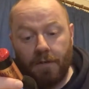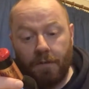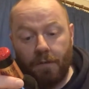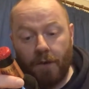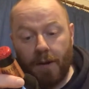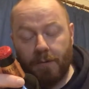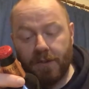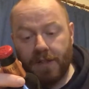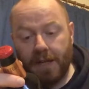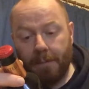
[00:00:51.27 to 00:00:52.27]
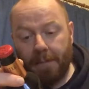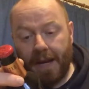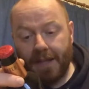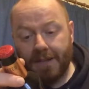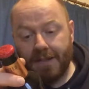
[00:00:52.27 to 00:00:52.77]
For vibrancy and
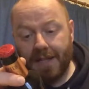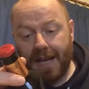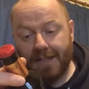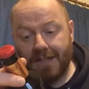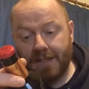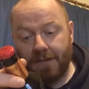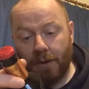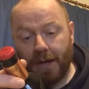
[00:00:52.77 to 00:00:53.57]
balance, the essence of